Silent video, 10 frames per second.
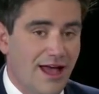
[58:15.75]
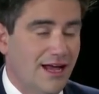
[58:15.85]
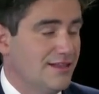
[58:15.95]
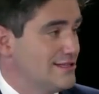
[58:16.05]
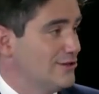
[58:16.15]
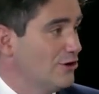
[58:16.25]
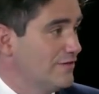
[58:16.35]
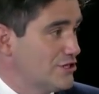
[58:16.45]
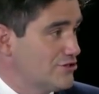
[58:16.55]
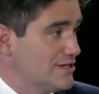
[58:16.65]
A, there's a lot of
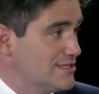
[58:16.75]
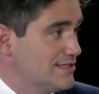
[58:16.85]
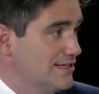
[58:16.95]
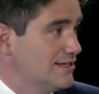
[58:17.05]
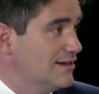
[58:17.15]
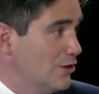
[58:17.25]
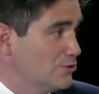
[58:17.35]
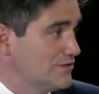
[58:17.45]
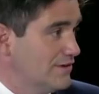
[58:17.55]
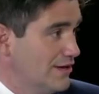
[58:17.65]
interest in
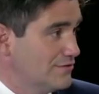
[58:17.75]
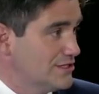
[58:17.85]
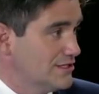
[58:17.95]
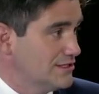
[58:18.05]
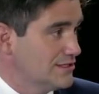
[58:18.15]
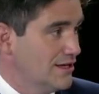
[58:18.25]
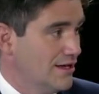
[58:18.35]
aortic valve disease,